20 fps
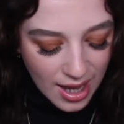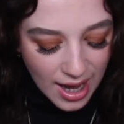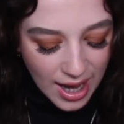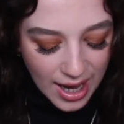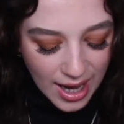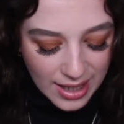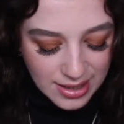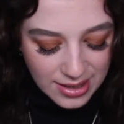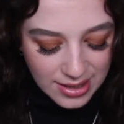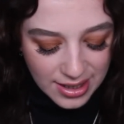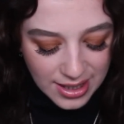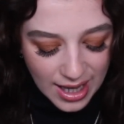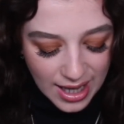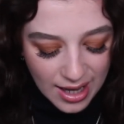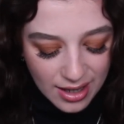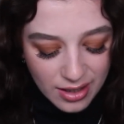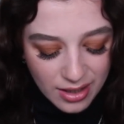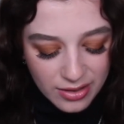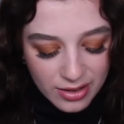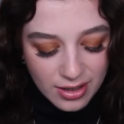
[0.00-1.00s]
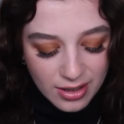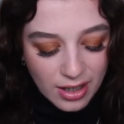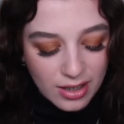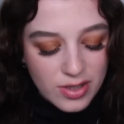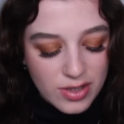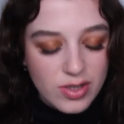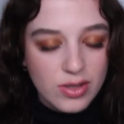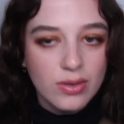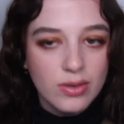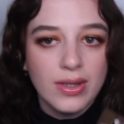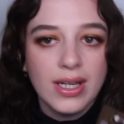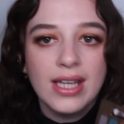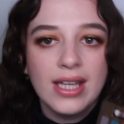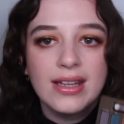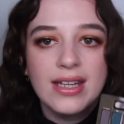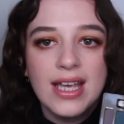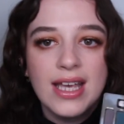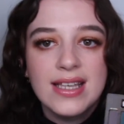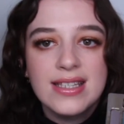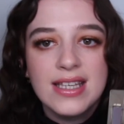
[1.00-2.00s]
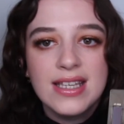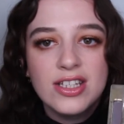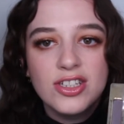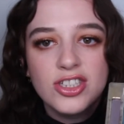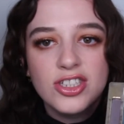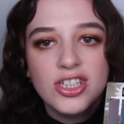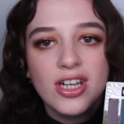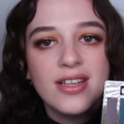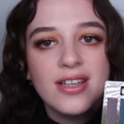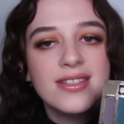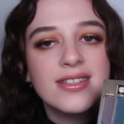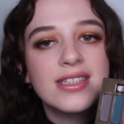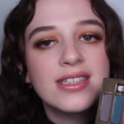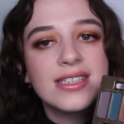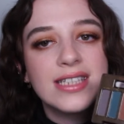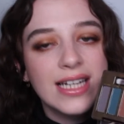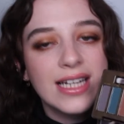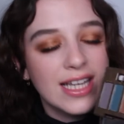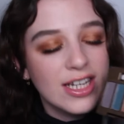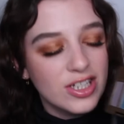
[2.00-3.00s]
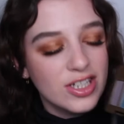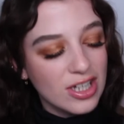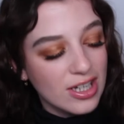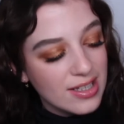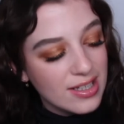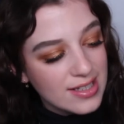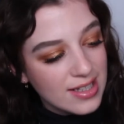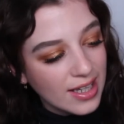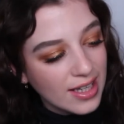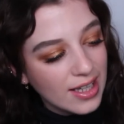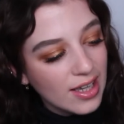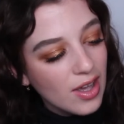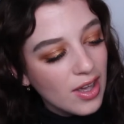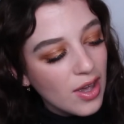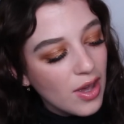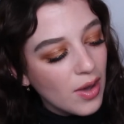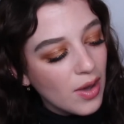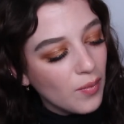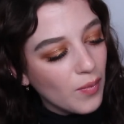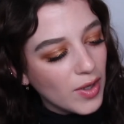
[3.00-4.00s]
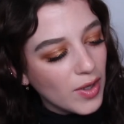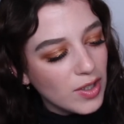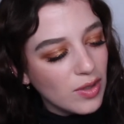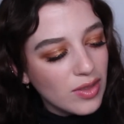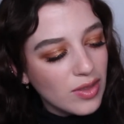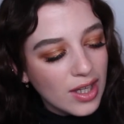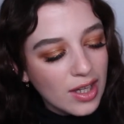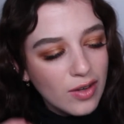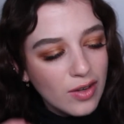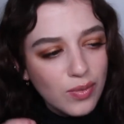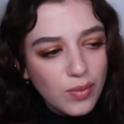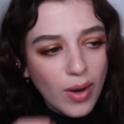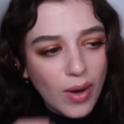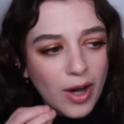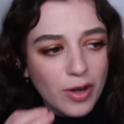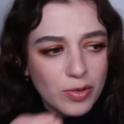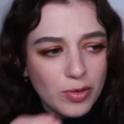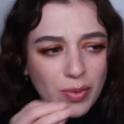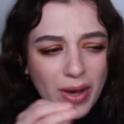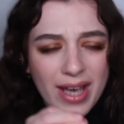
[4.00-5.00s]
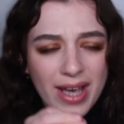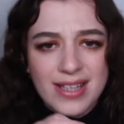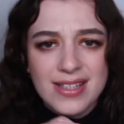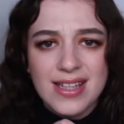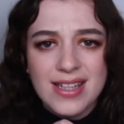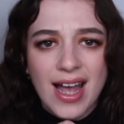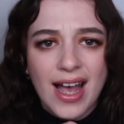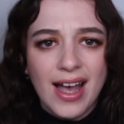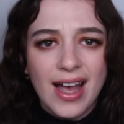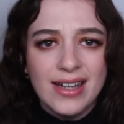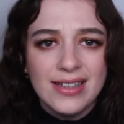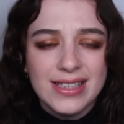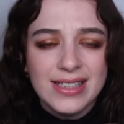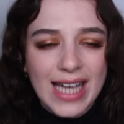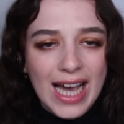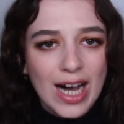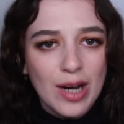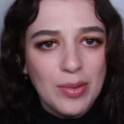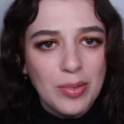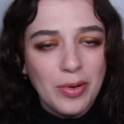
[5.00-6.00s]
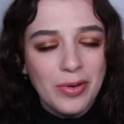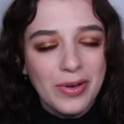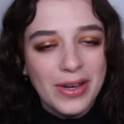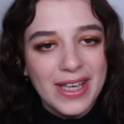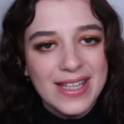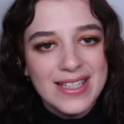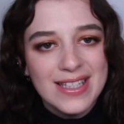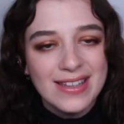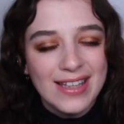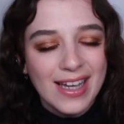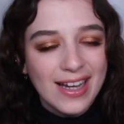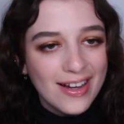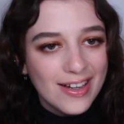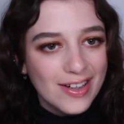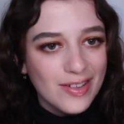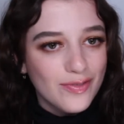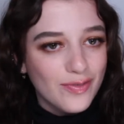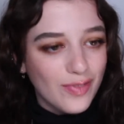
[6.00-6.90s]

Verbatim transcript: And again, the colour story in this is just delicious. Like when you think of Wild West and cowboys and that kind of